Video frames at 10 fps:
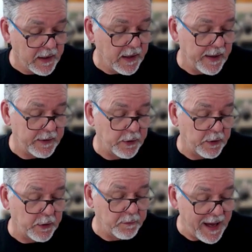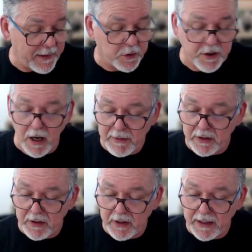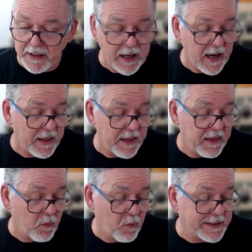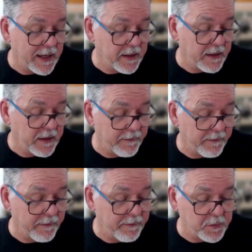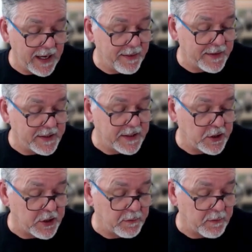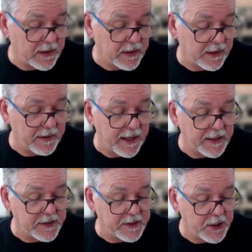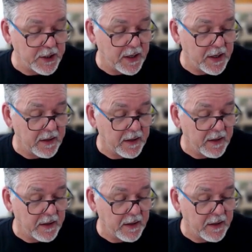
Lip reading: You can add more time if you need it. And then when it's done, you have the option to end the session by clicking the end session button.